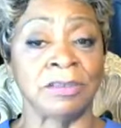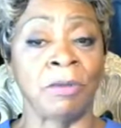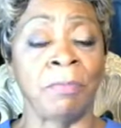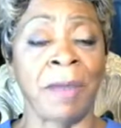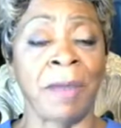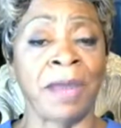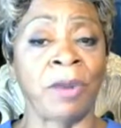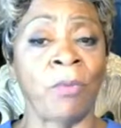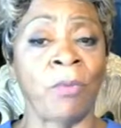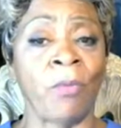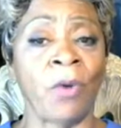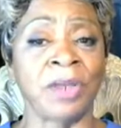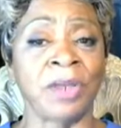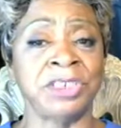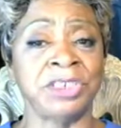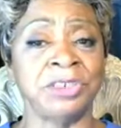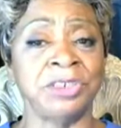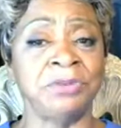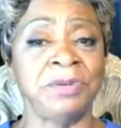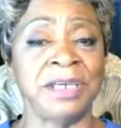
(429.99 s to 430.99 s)
No matter
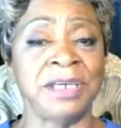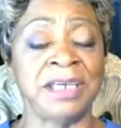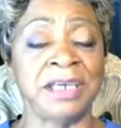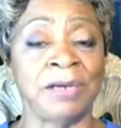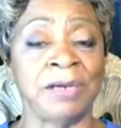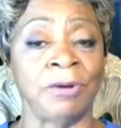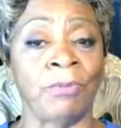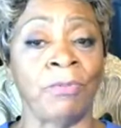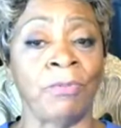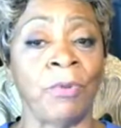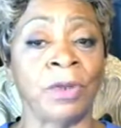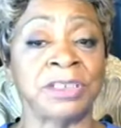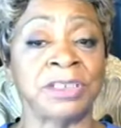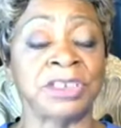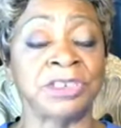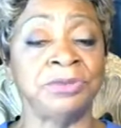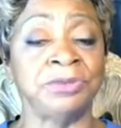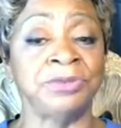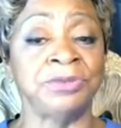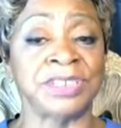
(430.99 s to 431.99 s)
what you hear,
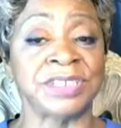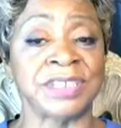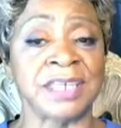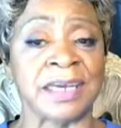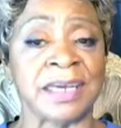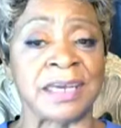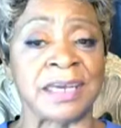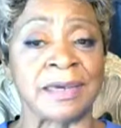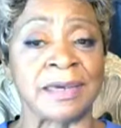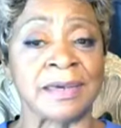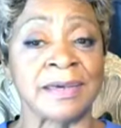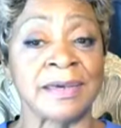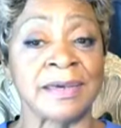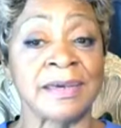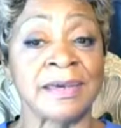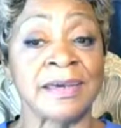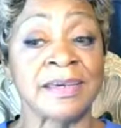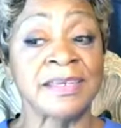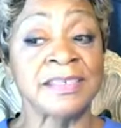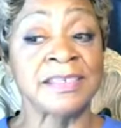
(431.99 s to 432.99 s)
what you see,
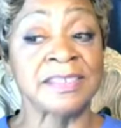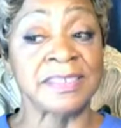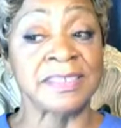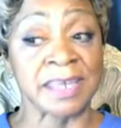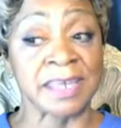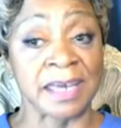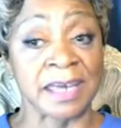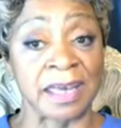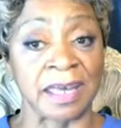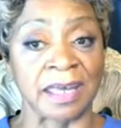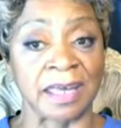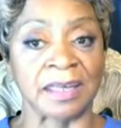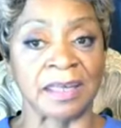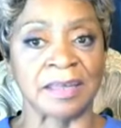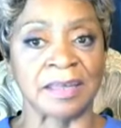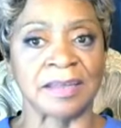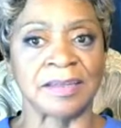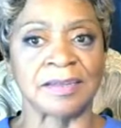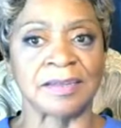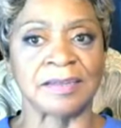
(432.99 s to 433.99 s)
sing.
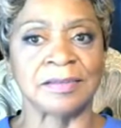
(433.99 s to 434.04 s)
